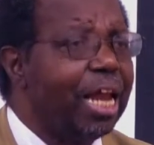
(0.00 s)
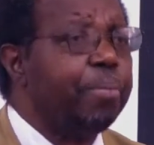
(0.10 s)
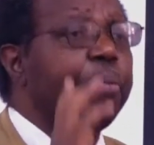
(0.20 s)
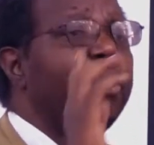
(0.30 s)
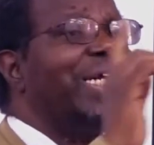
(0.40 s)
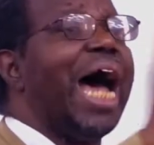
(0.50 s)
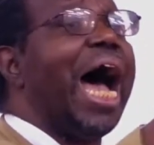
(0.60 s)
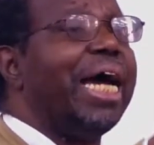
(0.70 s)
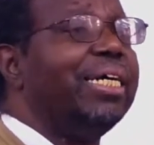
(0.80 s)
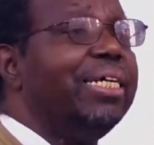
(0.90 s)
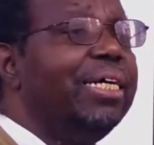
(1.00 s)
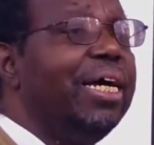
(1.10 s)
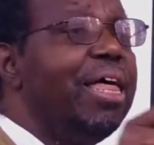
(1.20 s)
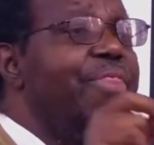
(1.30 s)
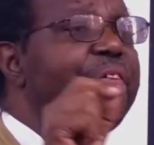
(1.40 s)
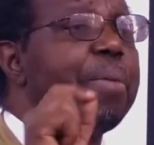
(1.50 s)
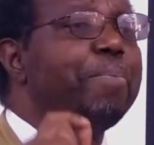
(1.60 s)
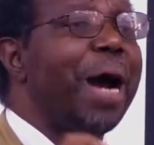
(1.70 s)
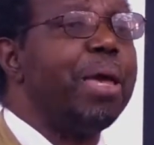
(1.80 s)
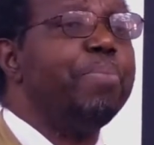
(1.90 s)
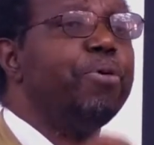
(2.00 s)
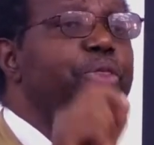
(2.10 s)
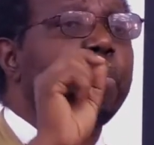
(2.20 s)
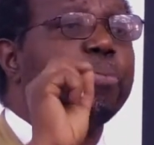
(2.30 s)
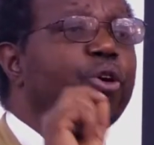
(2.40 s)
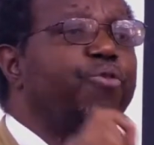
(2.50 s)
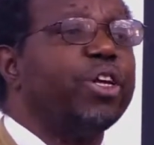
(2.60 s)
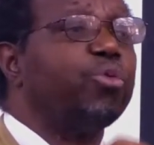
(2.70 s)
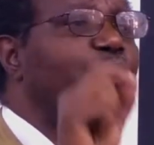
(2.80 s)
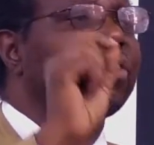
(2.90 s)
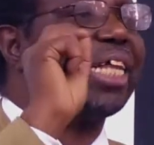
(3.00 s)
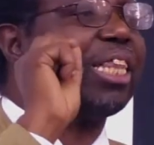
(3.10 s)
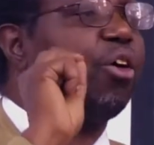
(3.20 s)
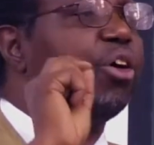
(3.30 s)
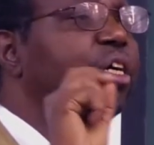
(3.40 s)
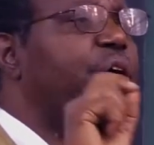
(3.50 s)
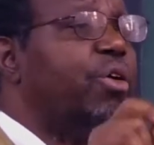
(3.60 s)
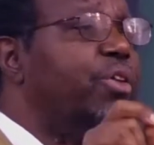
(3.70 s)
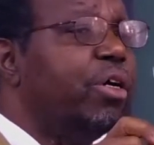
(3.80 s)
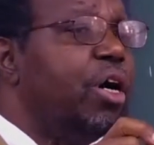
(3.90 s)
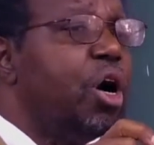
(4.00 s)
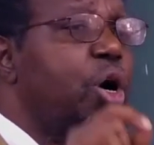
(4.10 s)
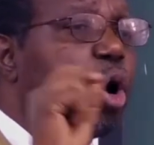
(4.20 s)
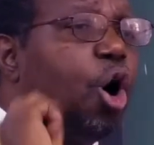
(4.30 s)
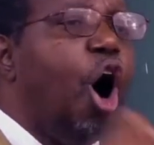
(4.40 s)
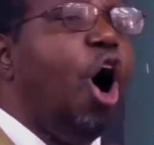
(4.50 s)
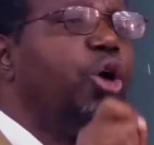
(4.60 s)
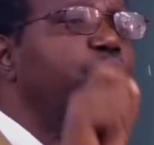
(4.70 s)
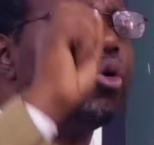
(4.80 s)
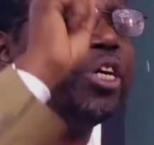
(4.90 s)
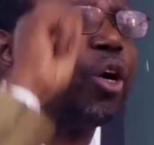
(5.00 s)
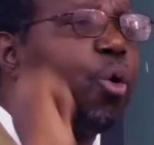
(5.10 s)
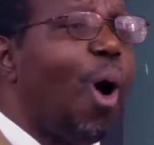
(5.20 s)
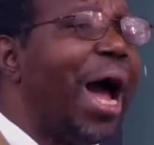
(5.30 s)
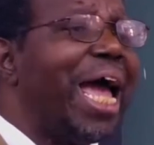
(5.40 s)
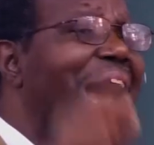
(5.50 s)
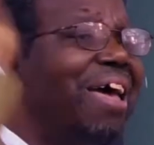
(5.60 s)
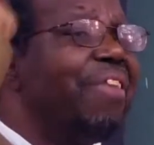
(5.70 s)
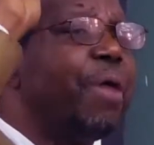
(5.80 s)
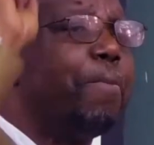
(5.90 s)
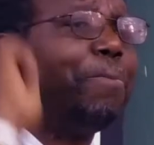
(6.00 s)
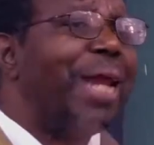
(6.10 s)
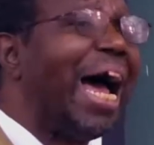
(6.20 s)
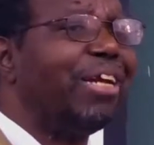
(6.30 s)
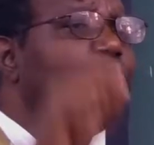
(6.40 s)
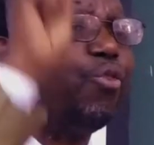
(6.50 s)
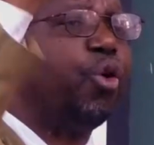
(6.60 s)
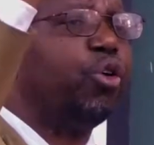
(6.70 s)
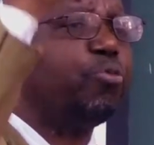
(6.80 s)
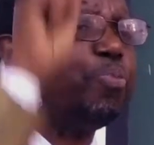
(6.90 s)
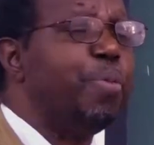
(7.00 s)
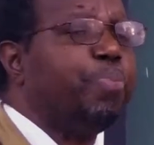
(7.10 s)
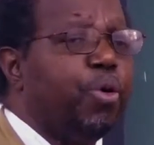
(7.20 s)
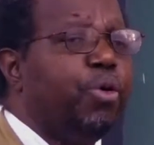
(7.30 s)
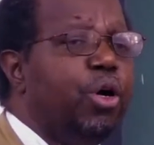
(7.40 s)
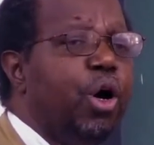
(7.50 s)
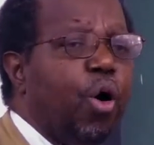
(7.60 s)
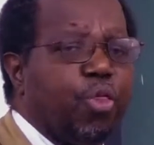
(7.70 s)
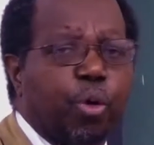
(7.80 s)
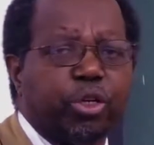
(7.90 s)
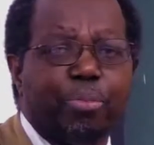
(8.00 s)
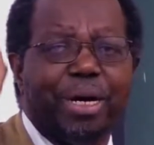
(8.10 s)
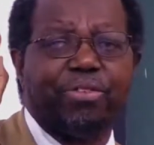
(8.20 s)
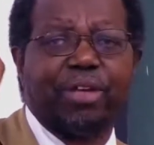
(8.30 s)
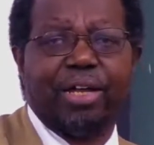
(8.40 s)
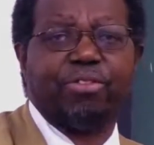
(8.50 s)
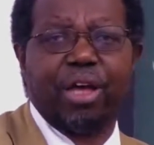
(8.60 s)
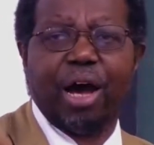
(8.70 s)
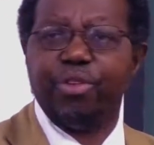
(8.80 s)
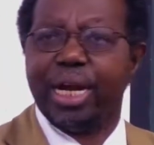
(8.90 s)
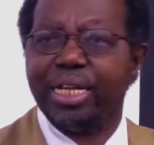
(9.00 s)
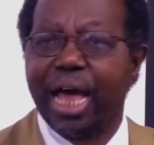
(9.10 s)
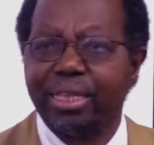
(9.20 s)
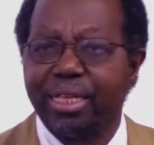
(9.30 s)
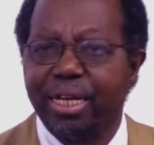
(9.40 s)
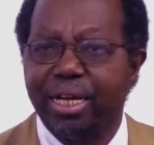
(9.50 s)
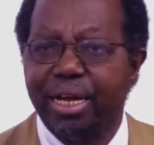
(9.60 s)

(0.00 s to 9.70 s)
and people die, the Bible, the prophet was categorical. God will require the blood of those people on the watchman's hands. Have you read that?